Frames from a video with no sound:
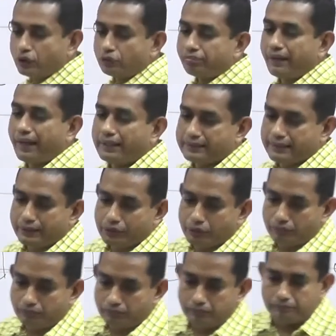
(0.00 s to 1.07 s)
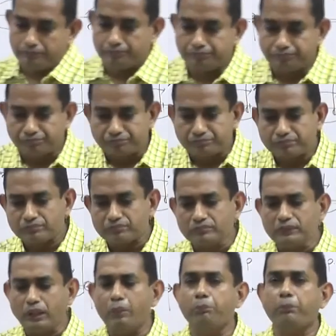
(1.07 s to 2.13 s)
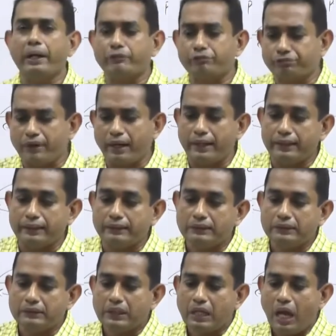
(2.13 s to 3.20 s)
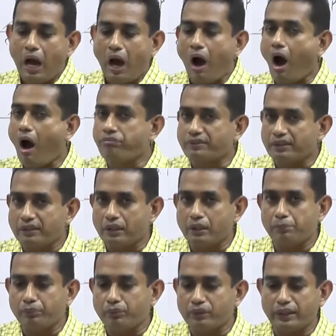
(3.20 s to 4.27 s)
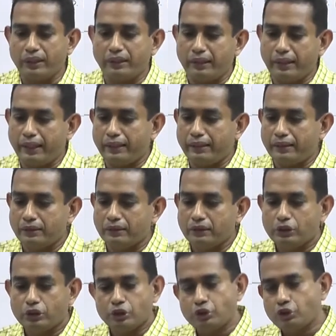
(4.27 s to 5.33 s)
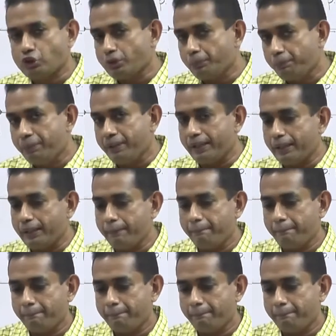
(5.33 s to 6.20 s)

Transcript: of assets by fire after the reporting date should be